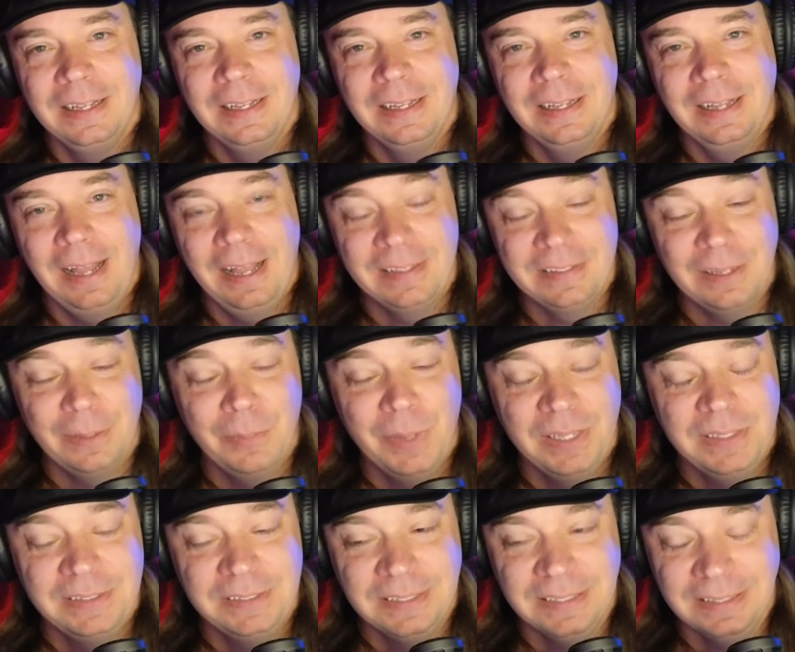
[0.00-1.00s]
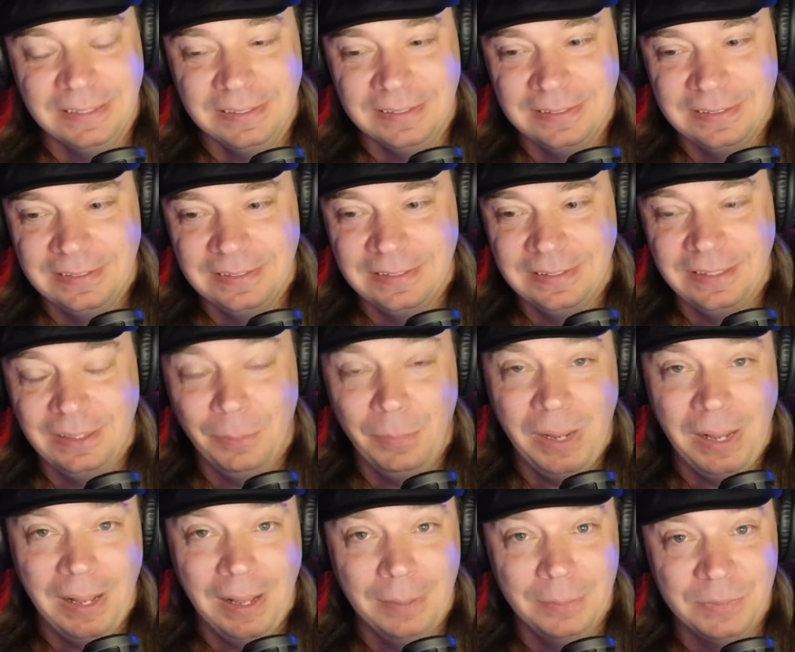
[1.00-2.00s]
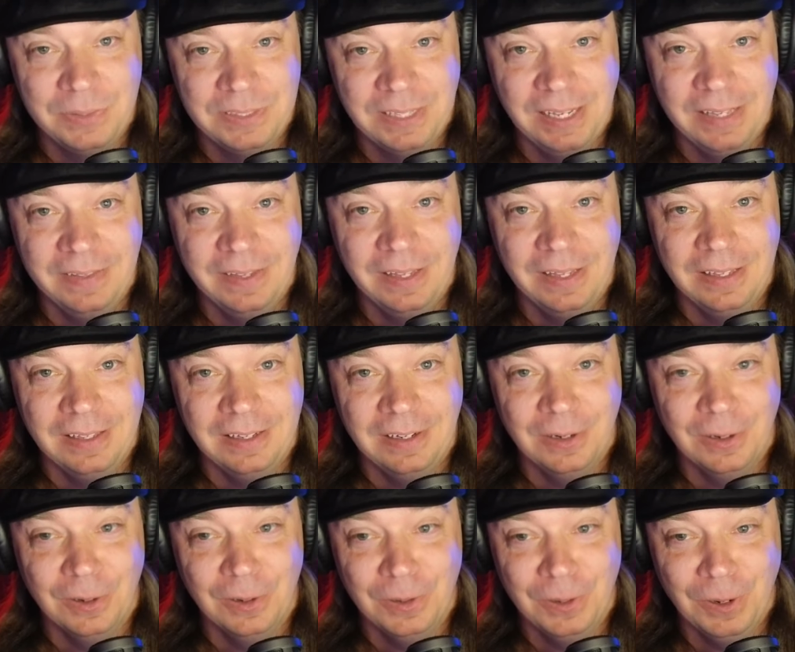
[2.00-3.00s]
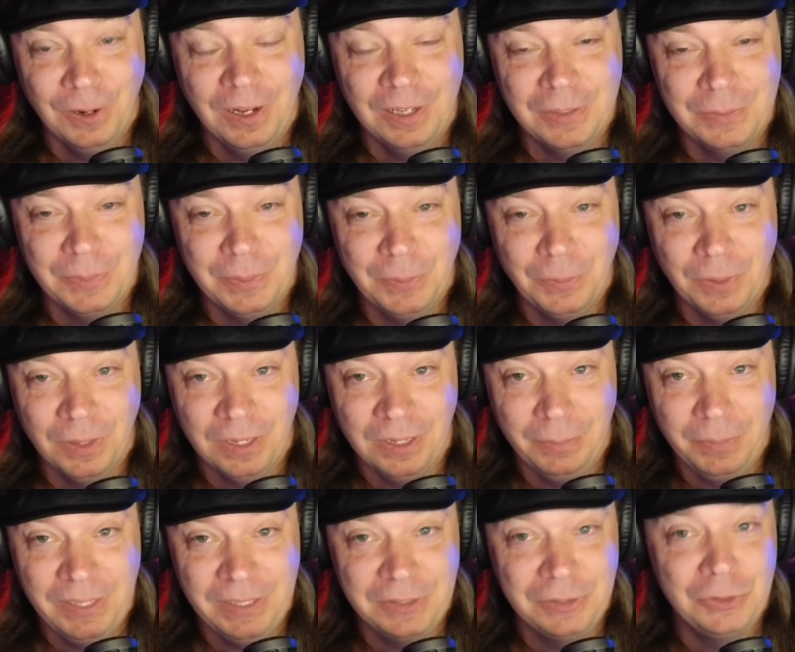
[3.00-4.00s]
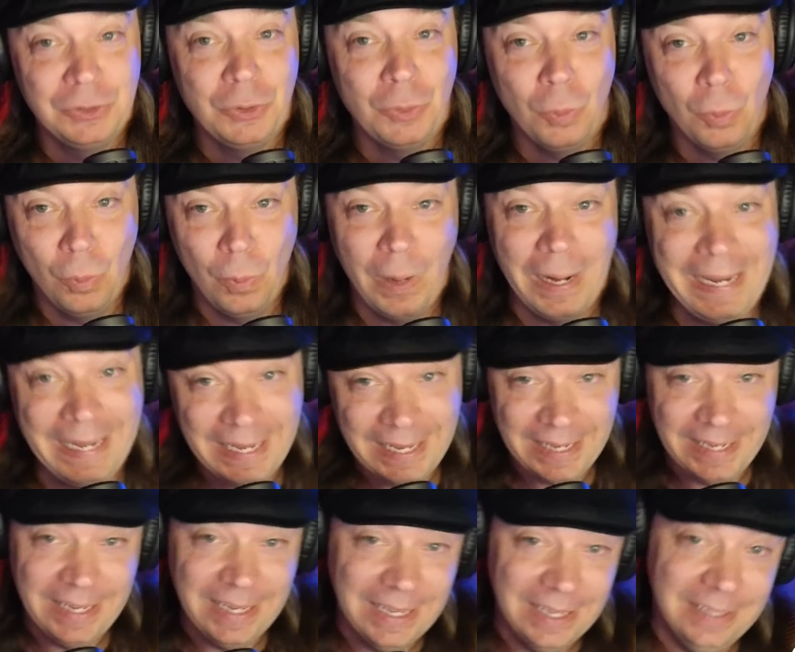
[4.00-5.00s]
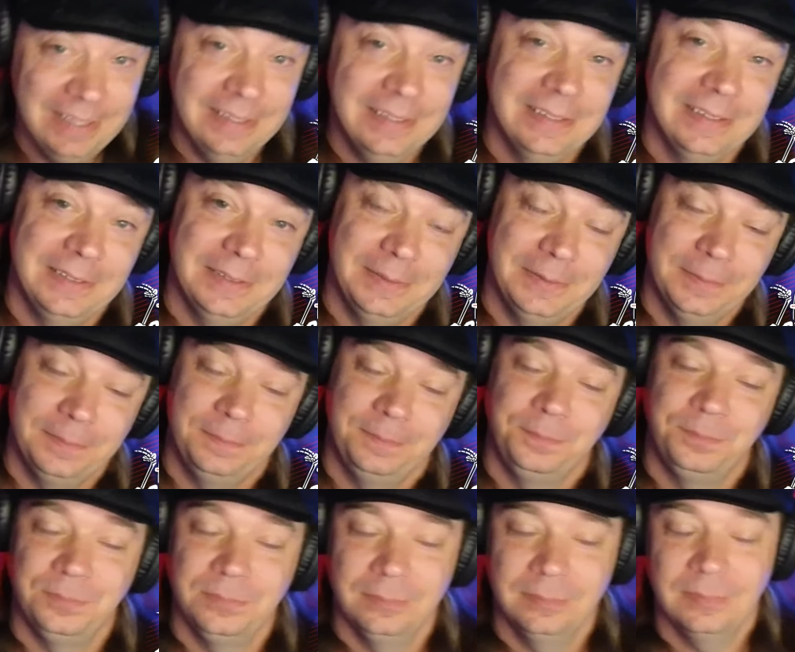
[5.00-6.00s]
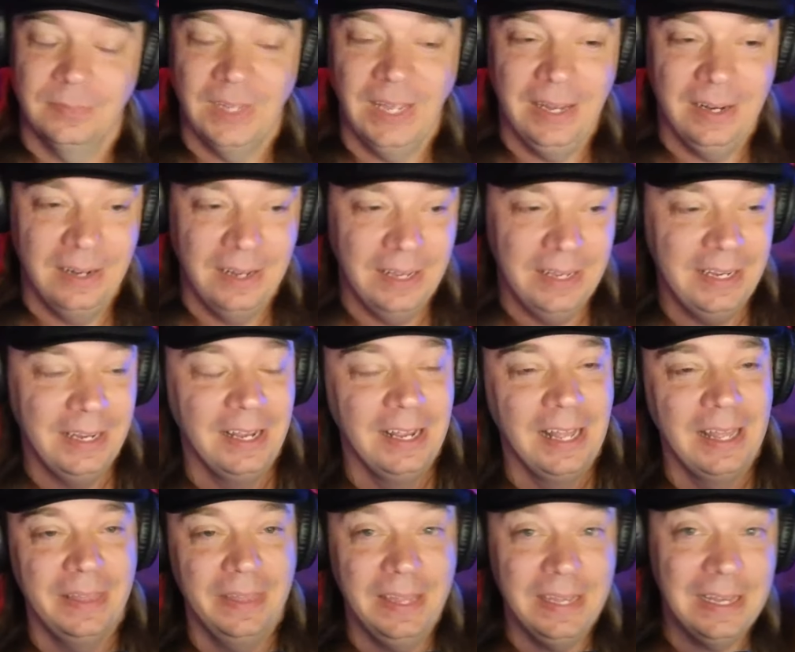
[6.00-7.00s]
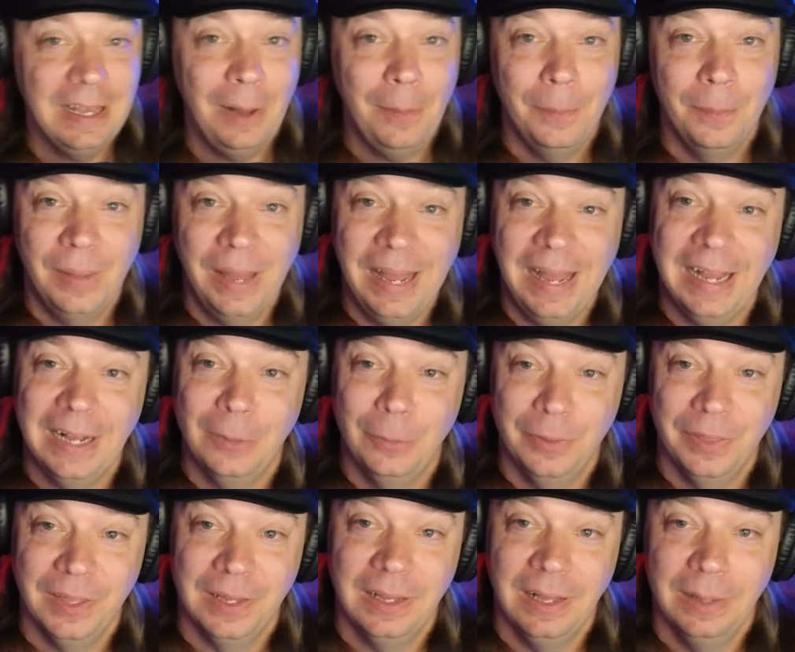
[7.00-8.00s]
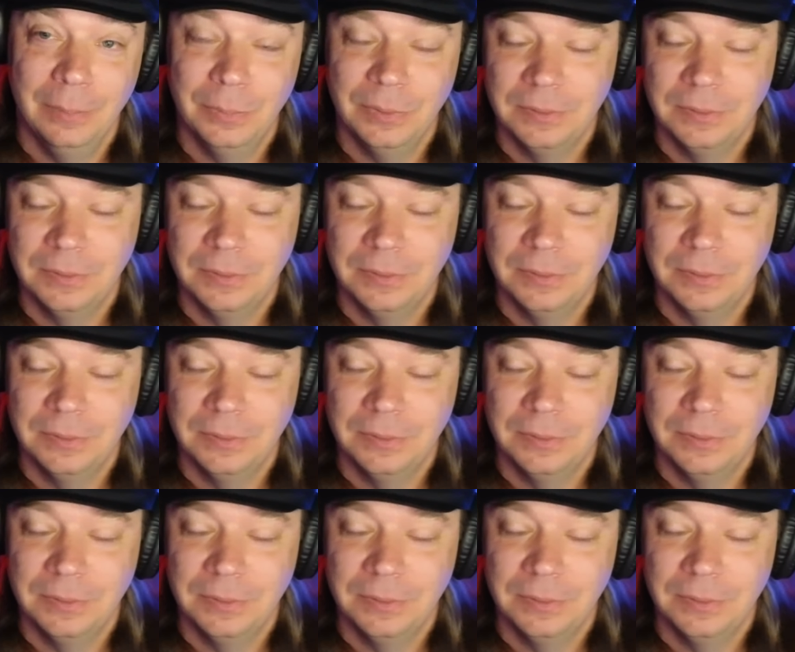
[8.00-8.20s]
As I mentioned, the mom said that her and her husband were going to be swinging at night. They come back with a couple.